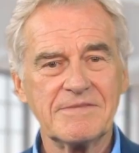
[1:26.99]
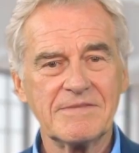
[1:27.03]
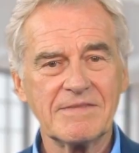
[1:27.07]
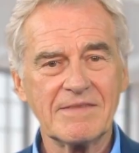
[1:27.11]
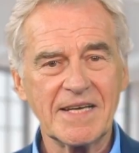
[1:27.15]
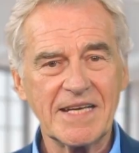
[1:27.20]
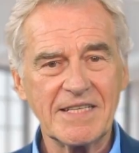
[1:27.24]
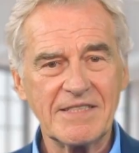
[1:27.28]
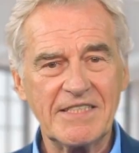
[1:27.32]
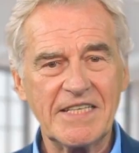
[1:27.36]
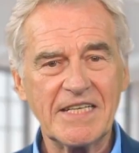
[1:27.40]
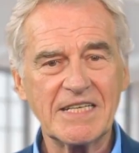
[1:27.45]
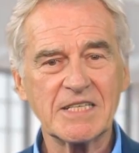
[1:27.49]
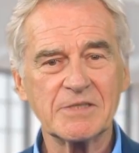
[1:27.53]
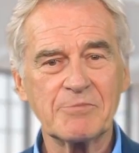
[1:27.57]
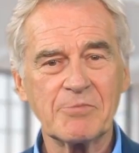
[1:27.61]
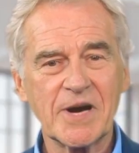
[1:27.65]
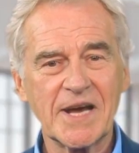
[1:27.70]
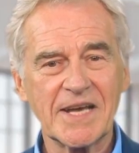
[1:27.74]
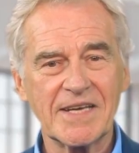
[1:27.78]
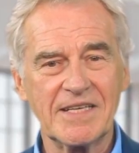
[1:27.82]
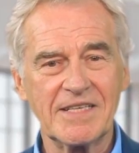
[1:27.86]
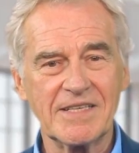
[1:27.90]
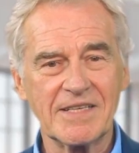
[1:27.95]
And think
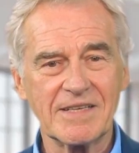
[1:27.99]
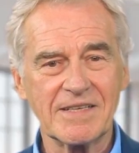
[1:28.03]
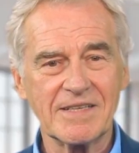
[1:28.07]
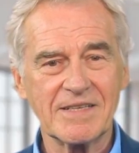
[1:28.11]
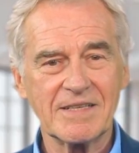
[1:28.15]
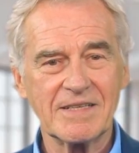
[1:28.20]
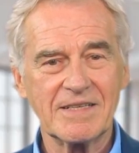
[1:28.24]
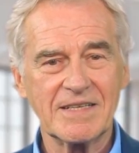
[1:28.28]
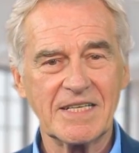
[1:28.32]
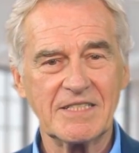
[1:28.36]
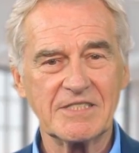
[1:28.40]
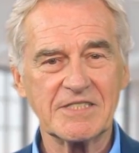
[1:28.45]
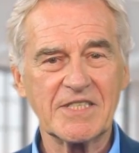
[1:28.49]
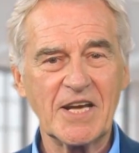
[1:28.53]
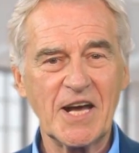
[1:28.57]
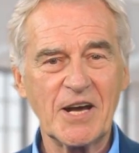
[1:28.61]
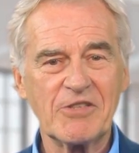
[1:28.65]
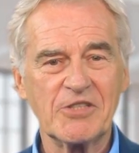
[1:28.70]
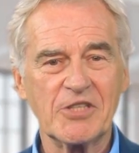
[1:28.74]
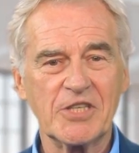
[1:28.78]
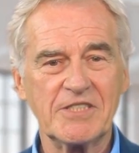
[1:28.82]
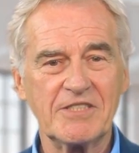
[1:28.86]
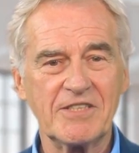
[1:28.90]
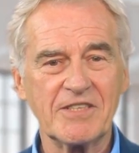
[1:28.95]
about it. It's not
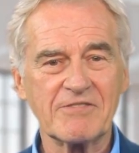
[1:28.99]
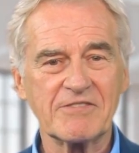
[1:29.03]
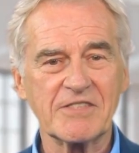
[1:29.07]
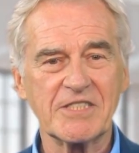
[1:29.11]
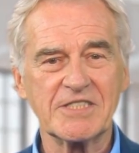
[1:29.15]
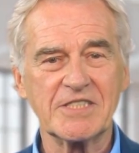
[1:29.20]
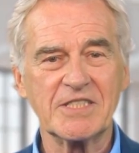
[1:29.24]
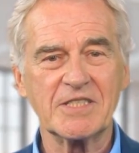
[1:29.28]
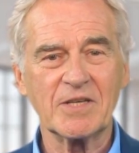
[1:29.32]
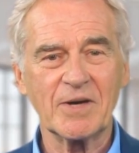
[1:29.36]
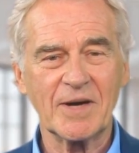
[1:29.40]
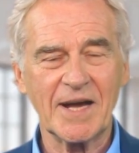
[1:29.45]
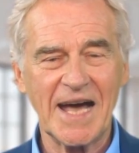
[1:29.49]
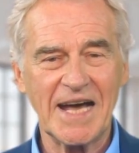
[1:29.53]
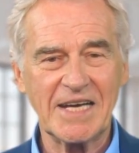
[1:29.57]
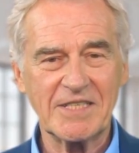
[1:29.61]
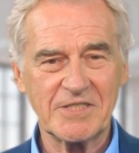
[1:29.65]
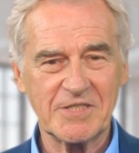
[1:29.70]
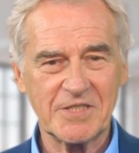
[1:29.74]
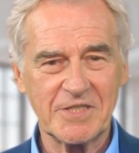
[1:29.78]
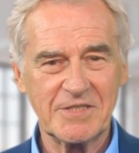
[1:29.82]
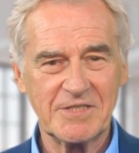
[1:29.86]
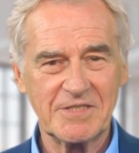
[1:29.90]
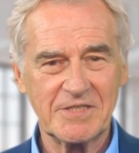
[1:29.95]
just the physical
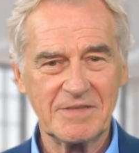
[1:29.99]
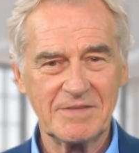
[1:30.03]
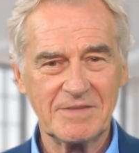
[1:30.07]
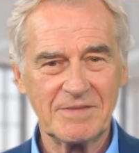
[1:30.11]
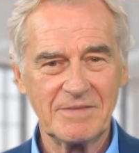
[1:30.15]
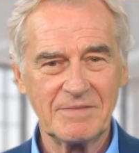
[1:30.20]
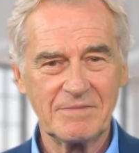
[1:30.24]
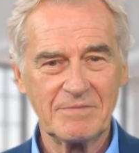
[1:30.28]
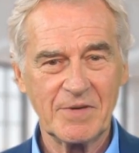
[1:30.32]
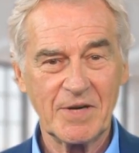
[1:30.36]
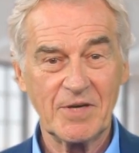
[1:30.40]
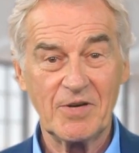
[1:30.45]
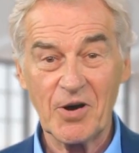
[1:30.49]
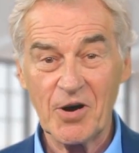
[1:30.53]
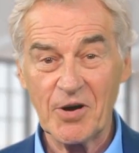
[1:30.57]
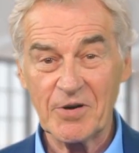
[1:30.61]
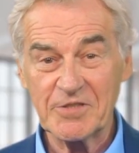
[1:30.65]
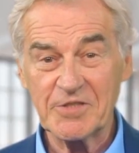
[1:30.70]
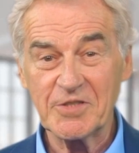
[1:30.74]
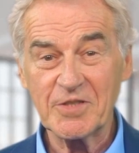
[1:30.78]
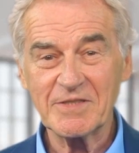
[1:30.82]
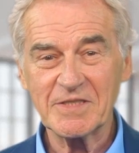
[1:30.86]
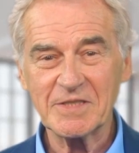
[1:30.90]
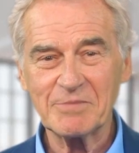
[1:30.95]
actions, but
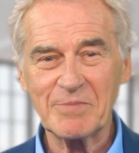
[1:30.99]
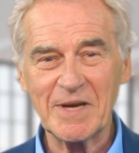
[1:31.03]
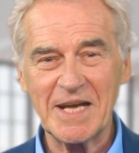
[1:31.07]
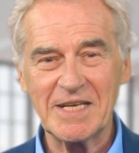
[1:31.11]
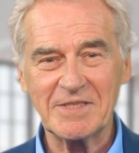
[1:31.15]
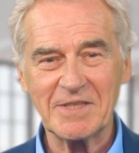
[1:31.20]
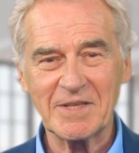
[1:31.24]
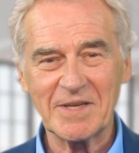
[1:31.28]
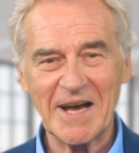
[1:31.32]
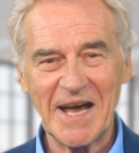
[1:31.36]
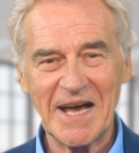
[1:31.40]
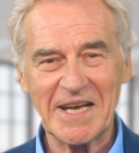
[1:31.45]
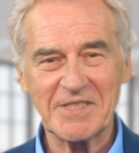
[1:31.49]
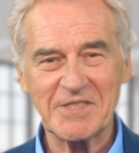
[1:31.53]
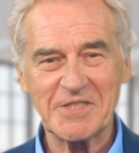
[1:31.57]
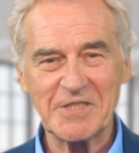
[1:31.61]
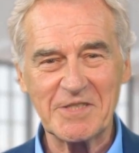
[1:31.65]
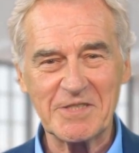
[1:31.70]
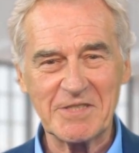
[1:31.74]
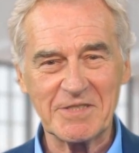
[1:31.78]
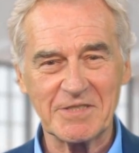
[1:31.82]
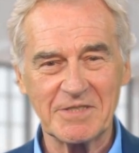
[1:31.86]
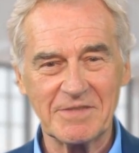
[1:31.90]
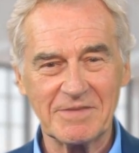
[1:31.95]
also the mental
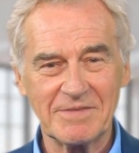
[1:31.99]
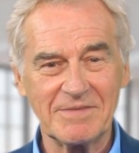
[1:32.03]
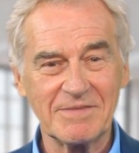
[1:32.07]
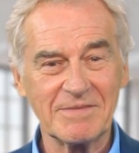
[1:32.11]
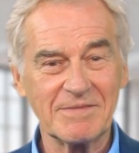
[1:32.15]
actions.